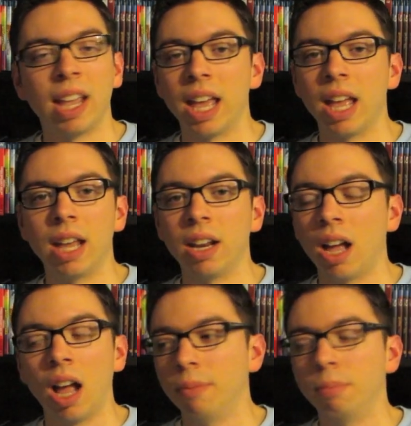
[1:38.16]
and
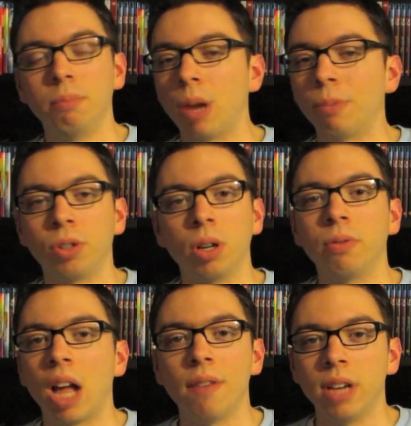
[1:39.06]
I, am sure
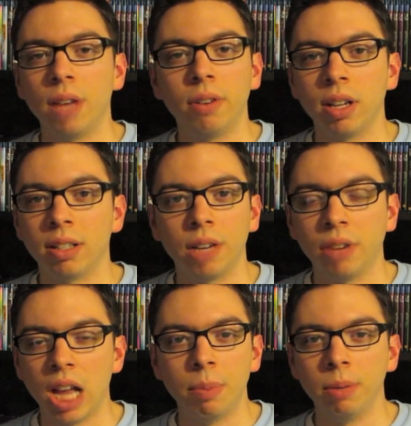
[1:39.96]
that I've never it's
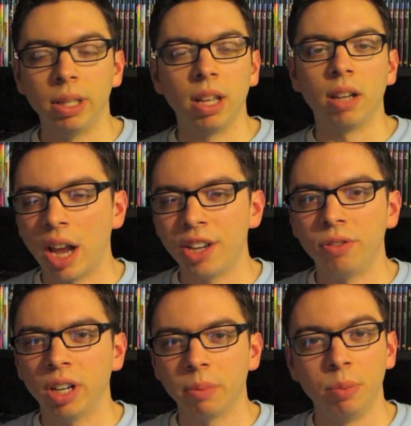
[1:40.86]
never happened again. I
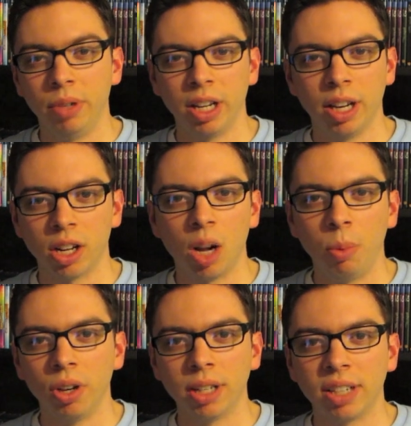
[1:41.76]
just recommend bringing in a
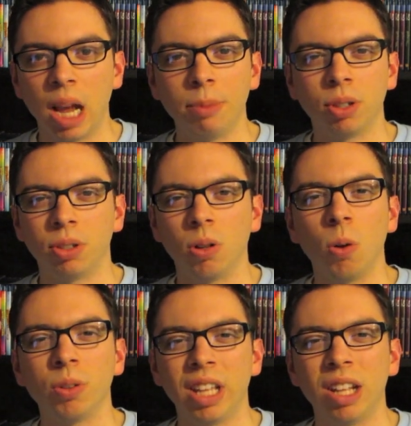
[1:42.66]
couple at a time, just
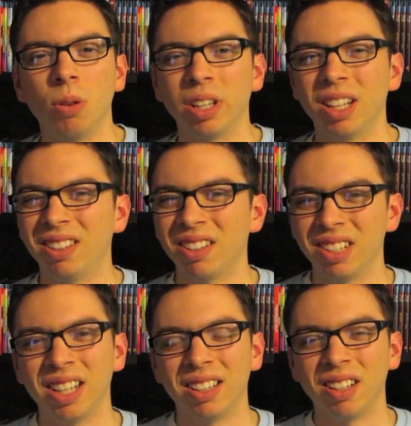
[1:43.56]
so they don't get
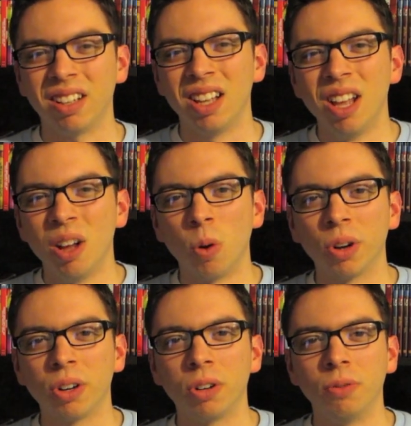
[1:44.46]
doesn't get the
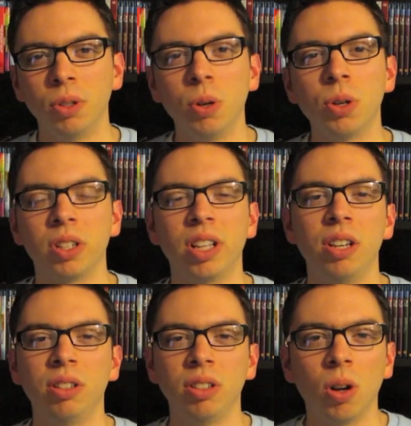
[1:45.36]
worker confused, and
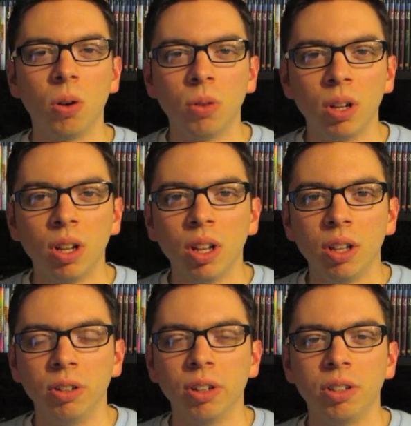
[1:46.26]
then you know
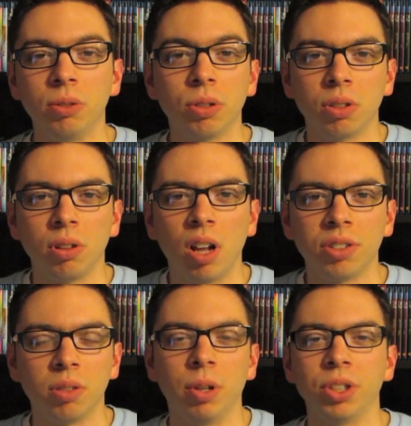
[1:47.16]
you're you just
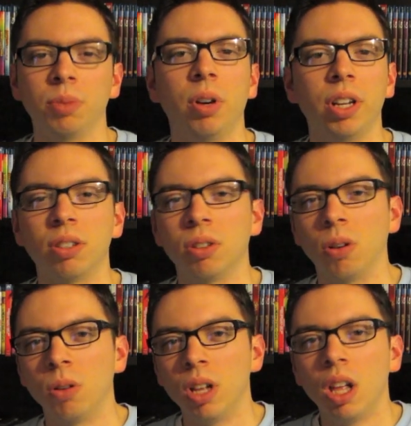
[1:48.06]
lost a bunch of money.
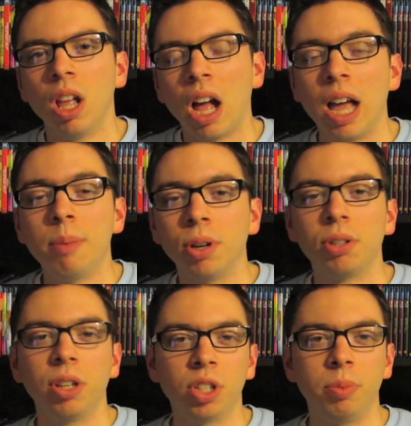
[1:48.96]
So I
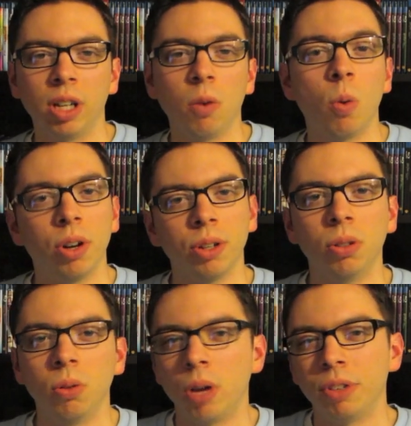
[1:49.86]
personally just bring in one or
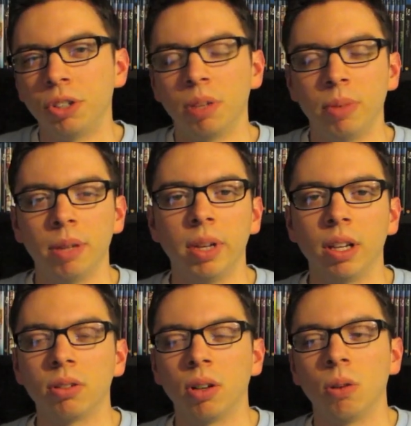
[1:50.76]
two every trip I
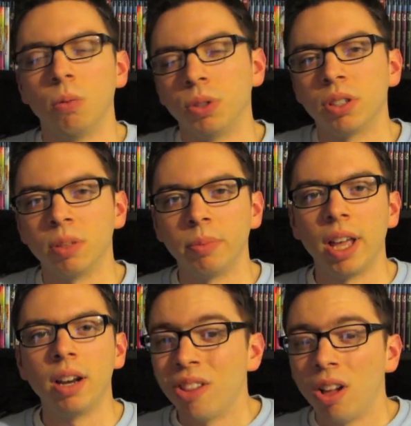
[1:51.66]
make, so which isn't
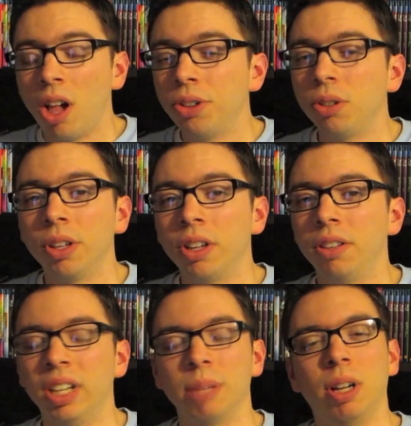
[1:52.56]
bad. Also, the
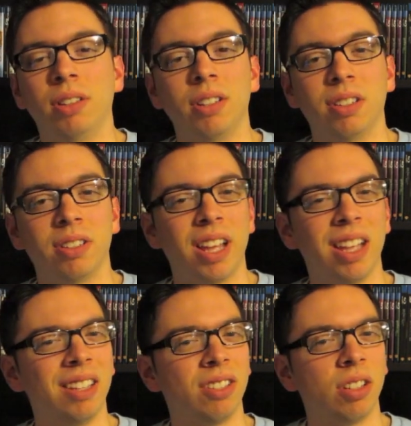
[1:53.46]
good thing about this is
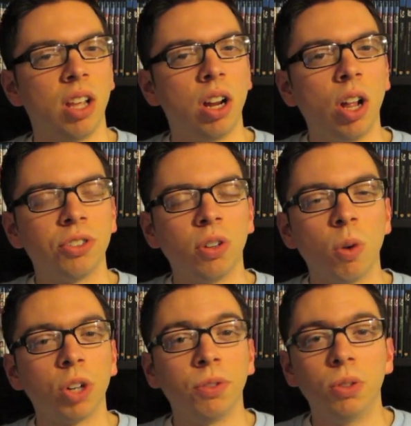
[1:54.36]
that it's it also
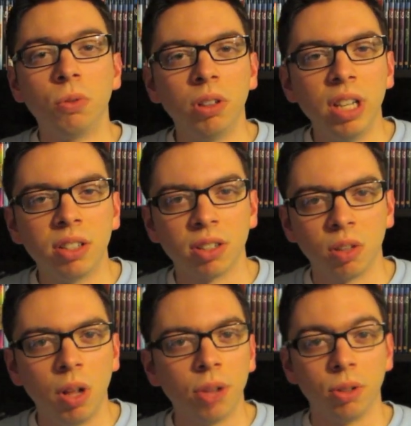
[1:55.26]
works for new releases
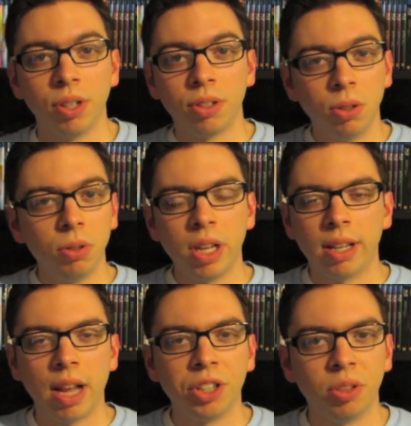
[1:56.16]
as well. So this Tuesday,
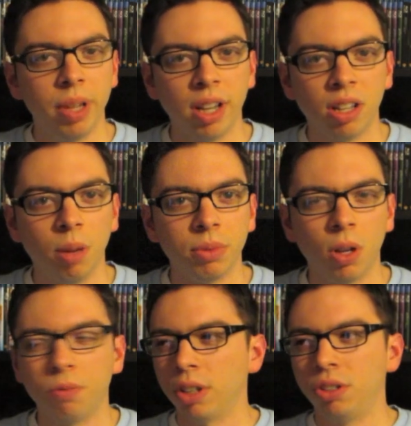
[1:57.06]
Contraband comes
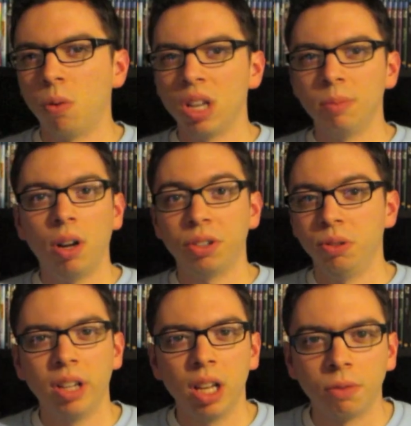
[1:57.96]
out for like 20 bucks.
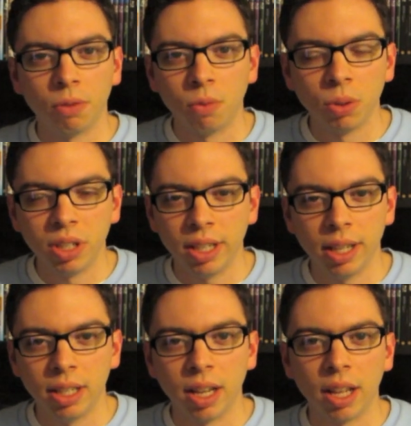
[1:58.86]
You can get it for
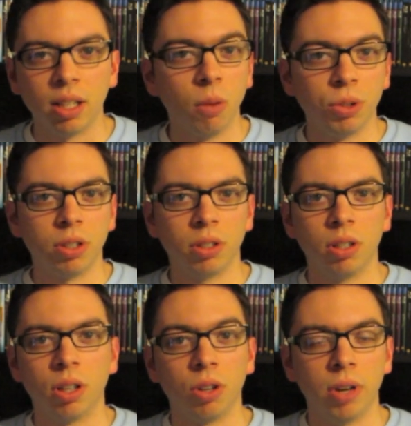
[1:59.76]
14.99, which is
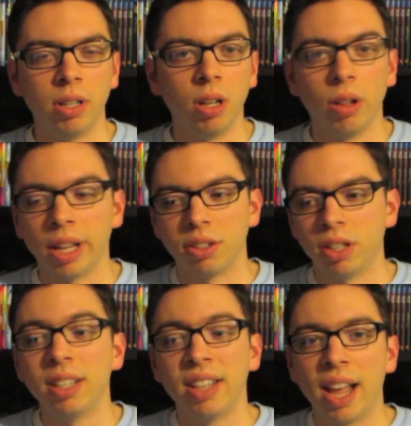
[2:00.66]
a great deal. Like I
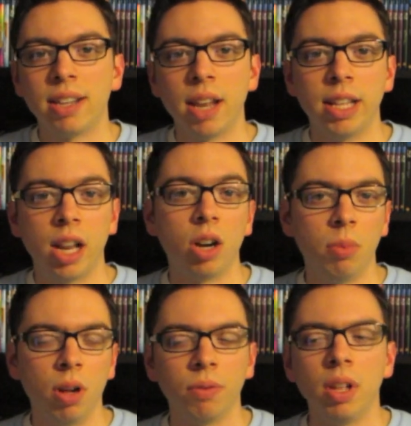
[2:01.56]
said, 9.99 or
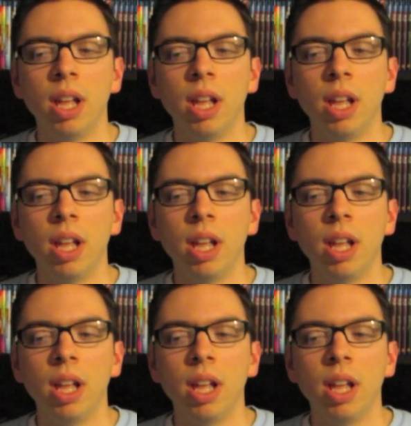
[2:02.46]
above.